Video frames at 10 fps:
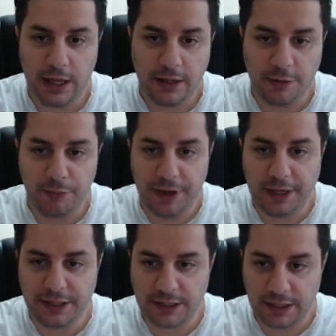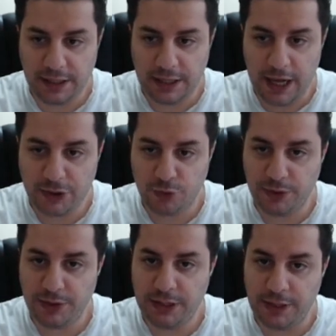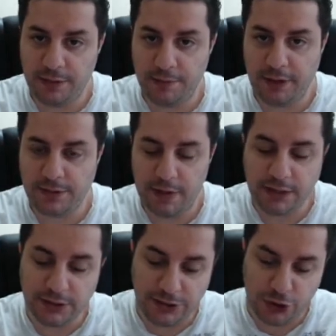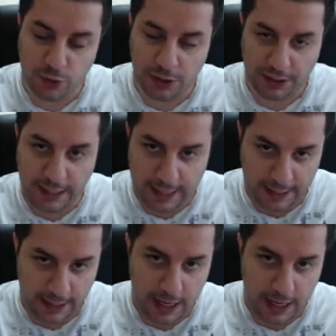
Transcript: the base attributes and the base mastery that you want to get.